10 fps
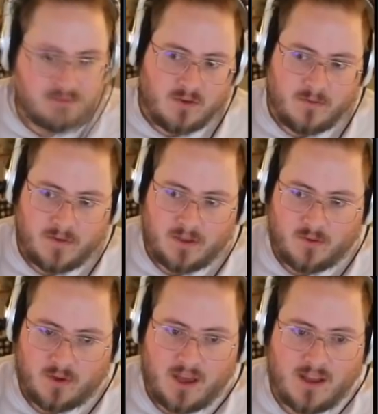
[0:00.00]
two
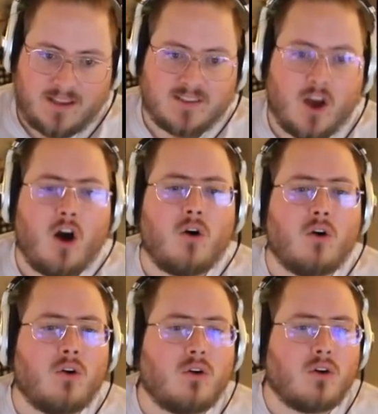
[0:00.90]
fifty-three K. Let's
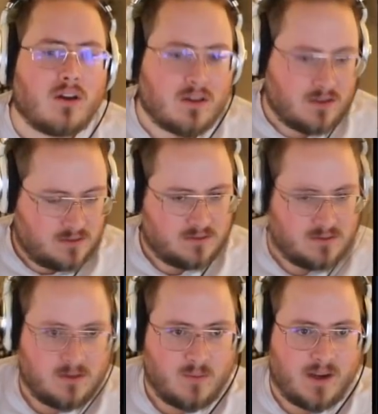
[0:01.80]
go.
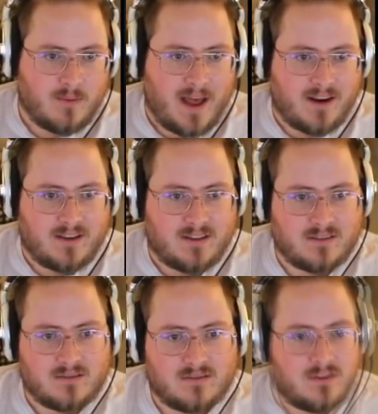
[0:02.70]
We get our bounty.
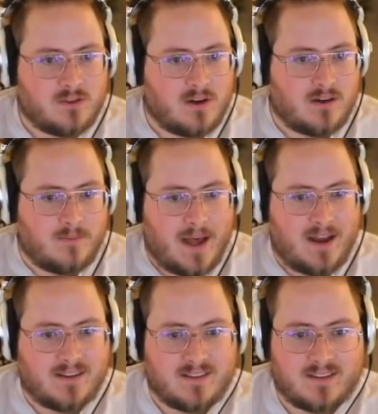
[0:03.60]
two hundred of
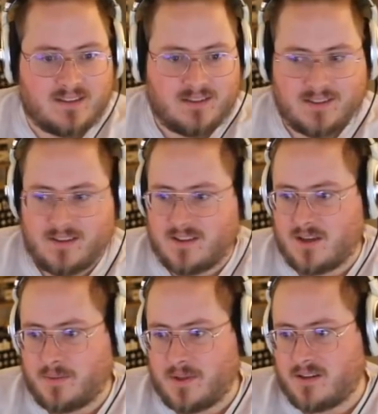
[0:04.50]
bounties. Still the
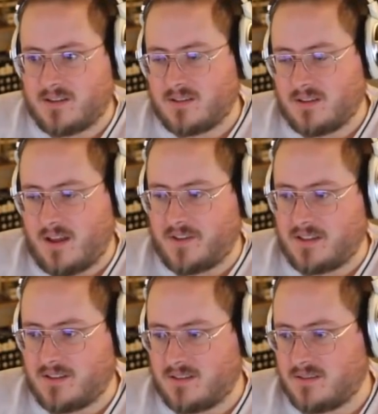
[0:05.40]
chip leader. Loving
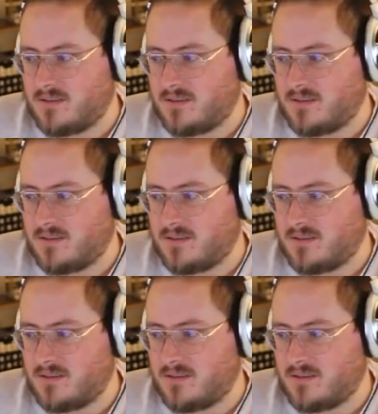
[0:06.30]
it.